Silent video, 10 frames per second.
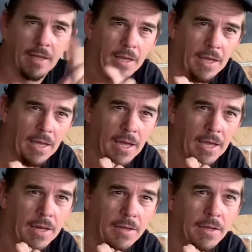
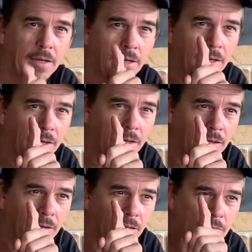And
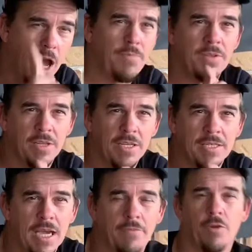I'm hoping that you
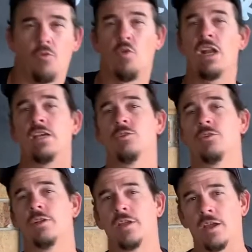have a really good
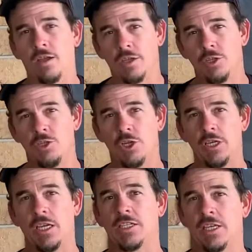New
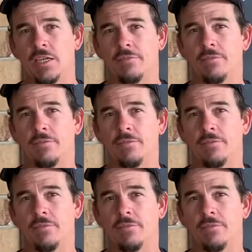Year's Eve,